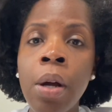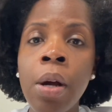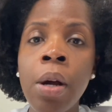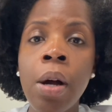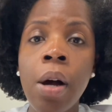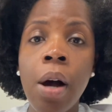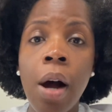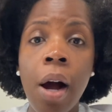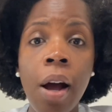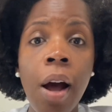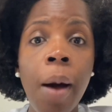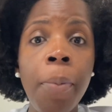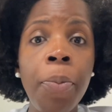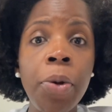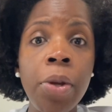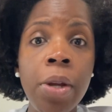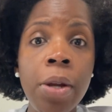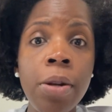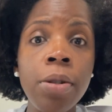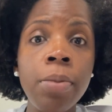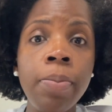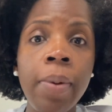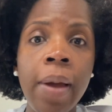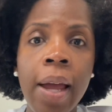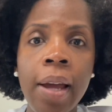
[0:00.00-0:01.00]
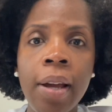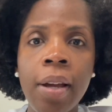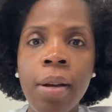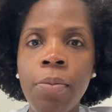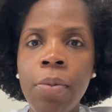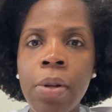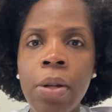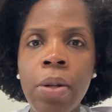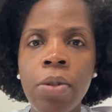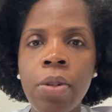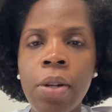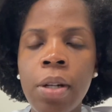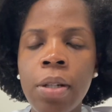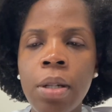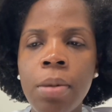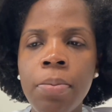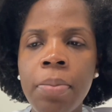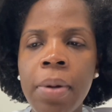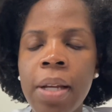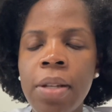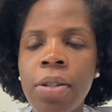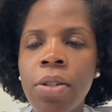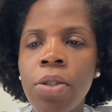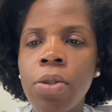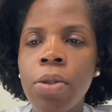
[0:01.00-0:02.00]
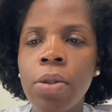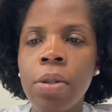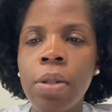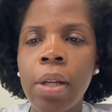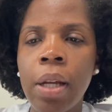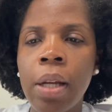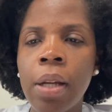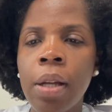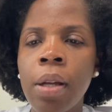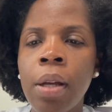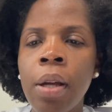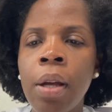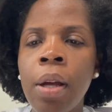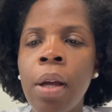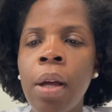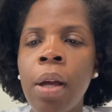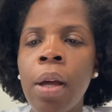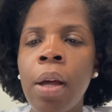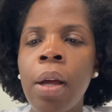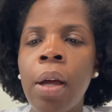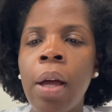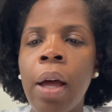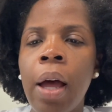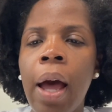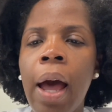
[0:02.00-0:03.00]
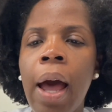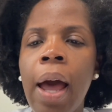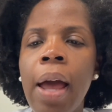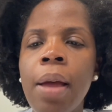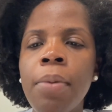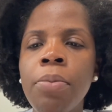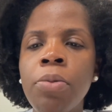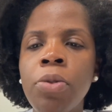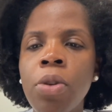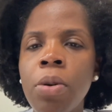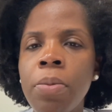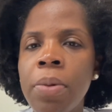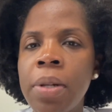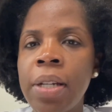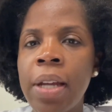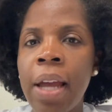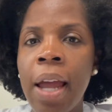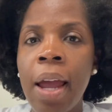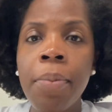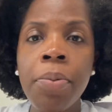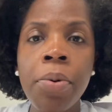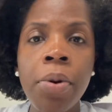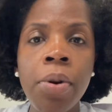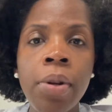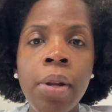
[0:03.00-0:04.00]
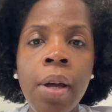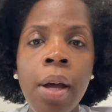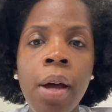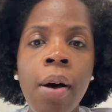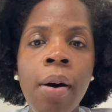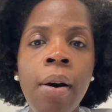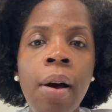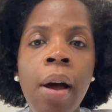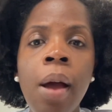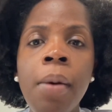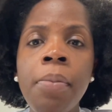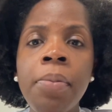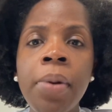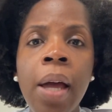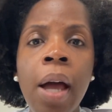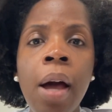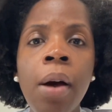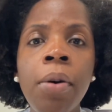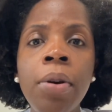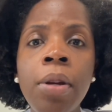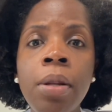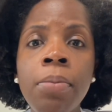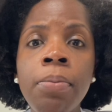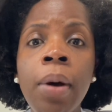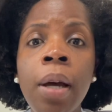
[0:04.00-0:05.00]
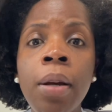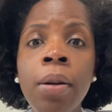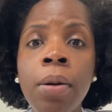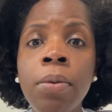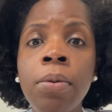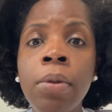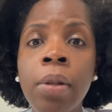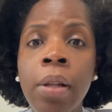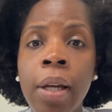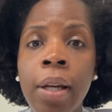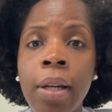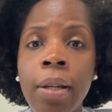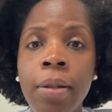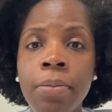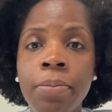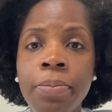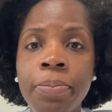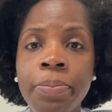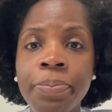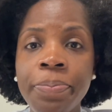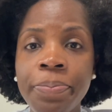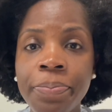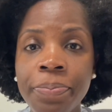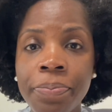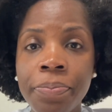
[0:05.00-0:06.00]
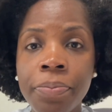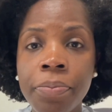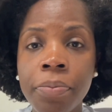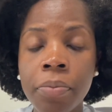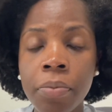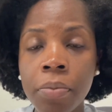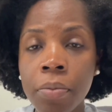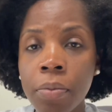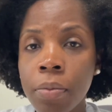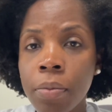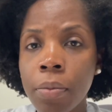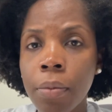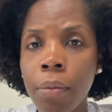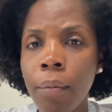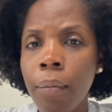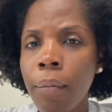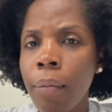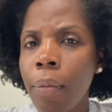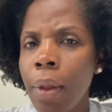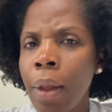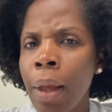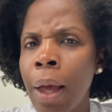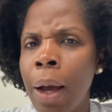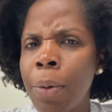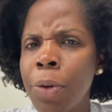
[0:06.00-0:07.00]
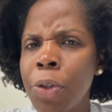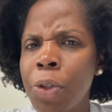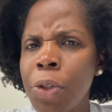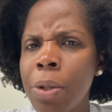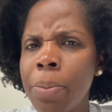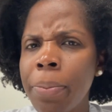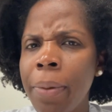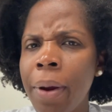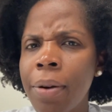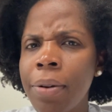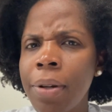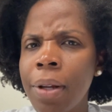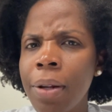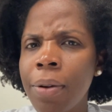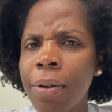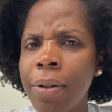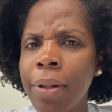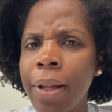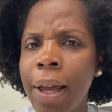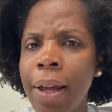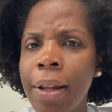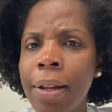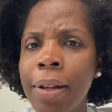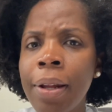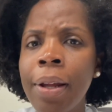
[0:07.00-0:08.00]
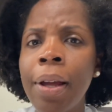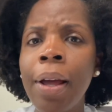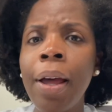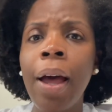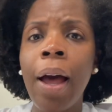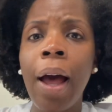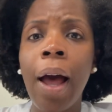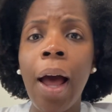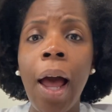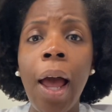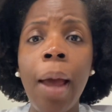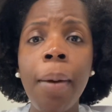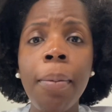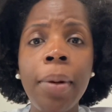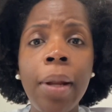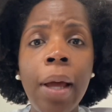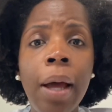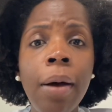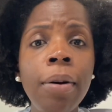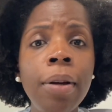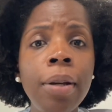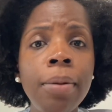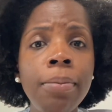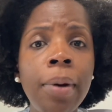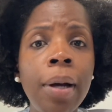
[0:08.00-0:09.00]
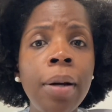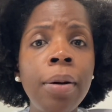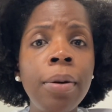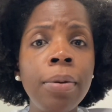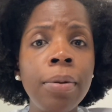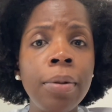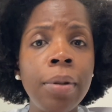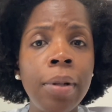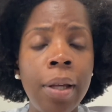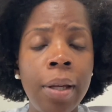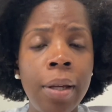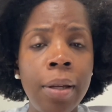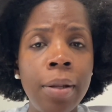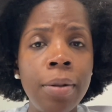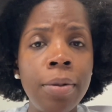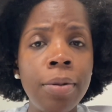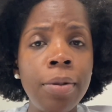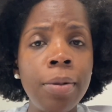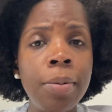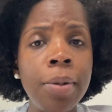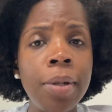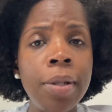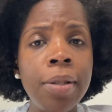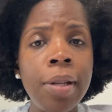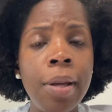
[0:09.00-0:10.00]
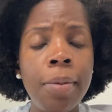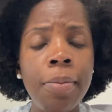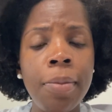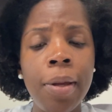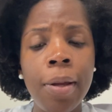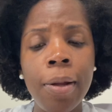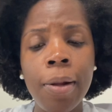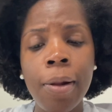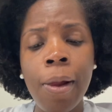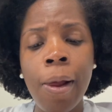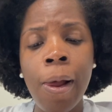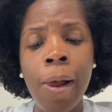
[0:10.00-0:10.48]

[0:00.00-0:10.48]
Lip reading: a couple years back, and we were touching base, and she was like, I am so much happier now. I'm now in my own lane. I want you to marinate on that. I'm now in my own lane. So what does that mean?